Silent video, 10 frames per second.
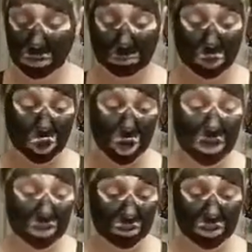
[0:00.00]
I'm going to try
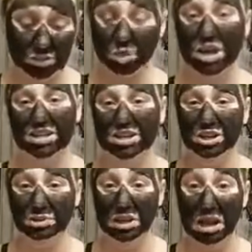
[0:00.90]
to convince Brian to
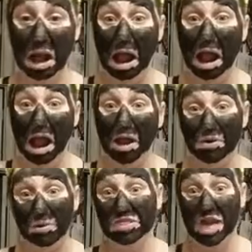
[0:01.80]
do it.
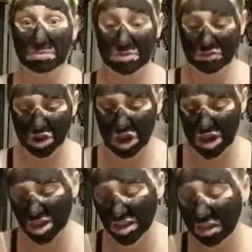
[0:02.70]
Wouldn't that be
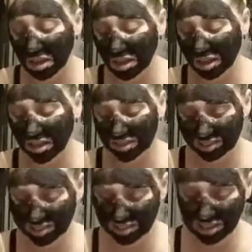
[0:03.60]
fun? I
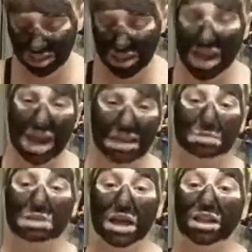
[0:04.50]

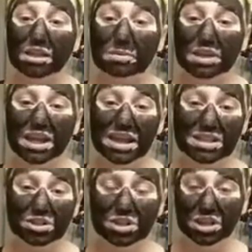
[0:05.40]
keep telling him he
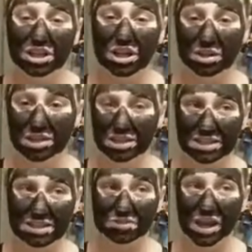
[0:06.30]
has a lot of gunk in
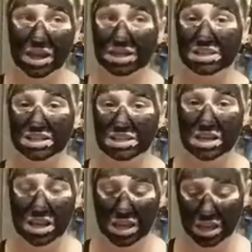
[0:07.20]
his face.
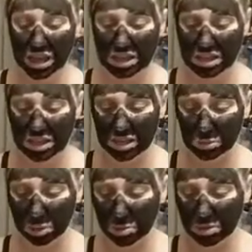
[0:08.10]
And
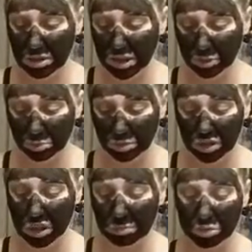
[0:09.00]
it'll probably help with
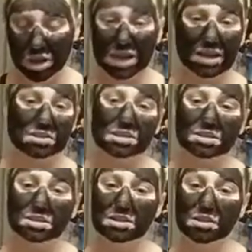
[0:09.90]
like breakouts and
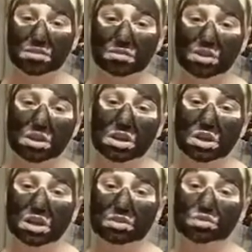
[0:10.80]
stuff
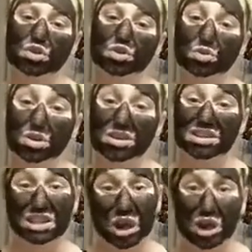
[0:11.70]
if you
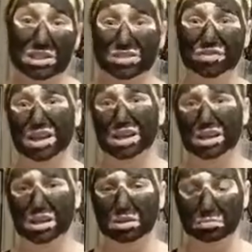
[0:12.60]

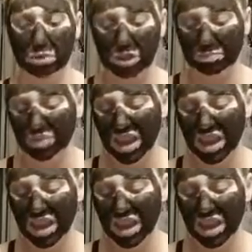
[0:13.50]
detoxify. But